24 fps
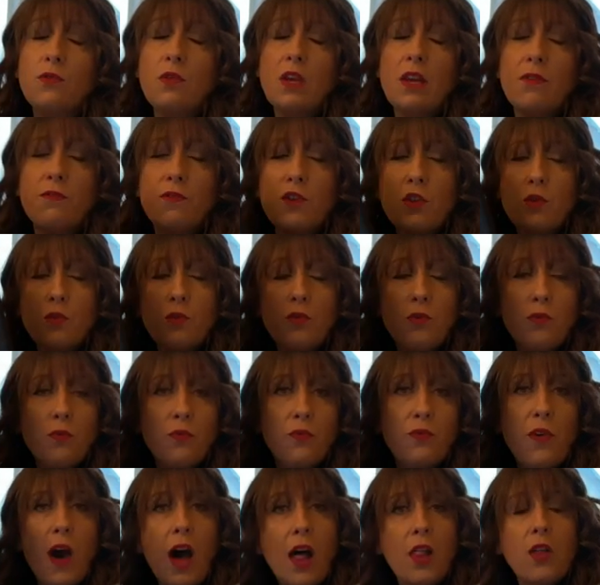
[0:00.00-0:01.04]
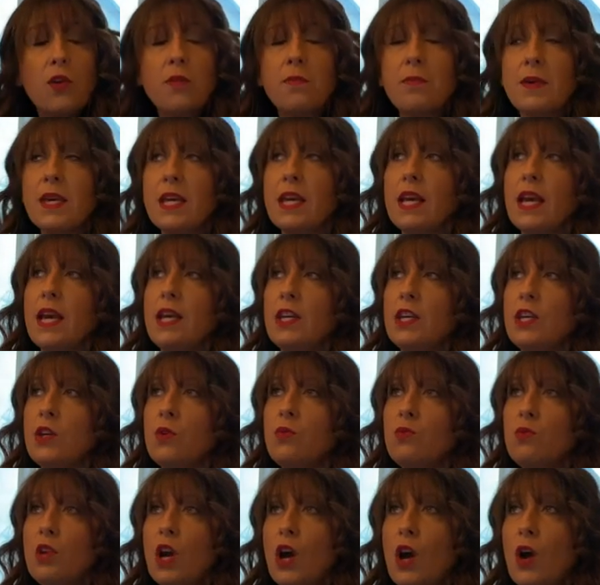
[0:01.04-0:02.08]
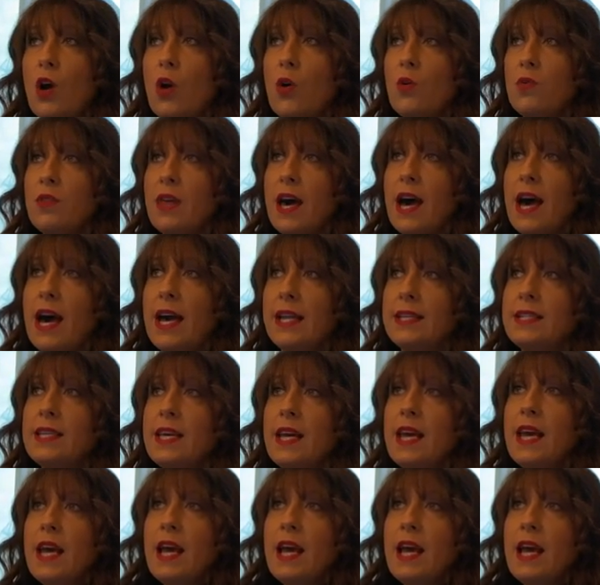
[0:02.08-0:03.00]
if you follow me, you know that